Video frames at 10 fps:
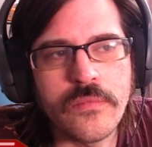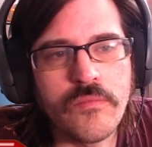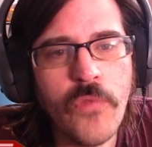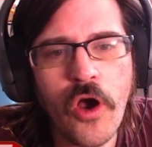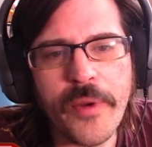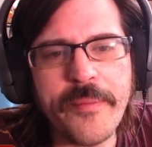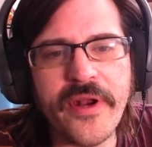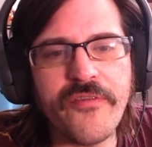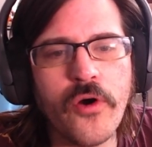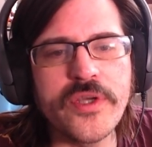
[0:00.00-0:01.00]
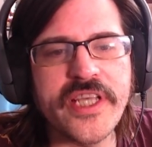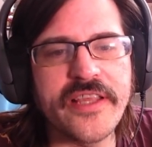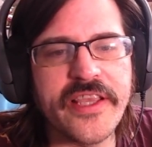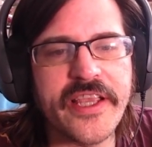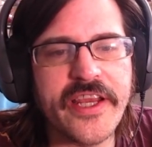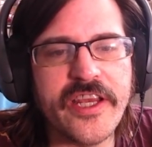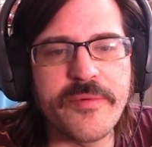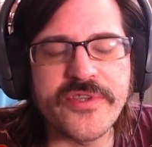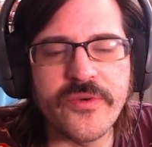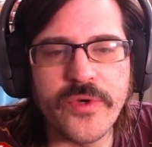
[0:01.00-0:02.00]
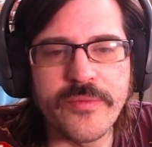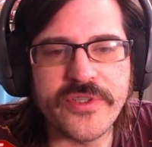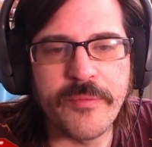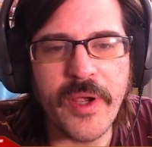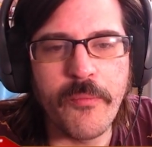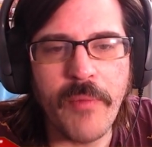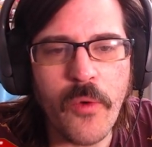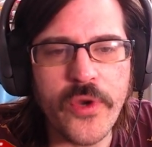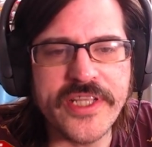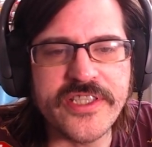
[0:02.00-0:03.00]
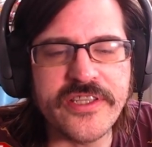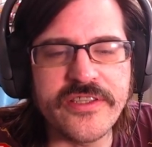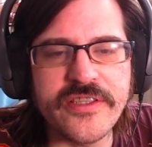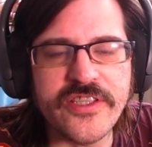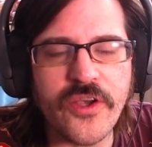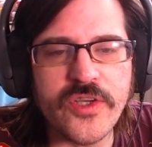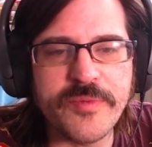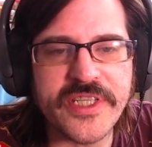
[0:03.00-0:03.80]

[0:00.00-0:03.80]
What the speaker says: No, but I've always had like an 80% win percent. My wins and has always been.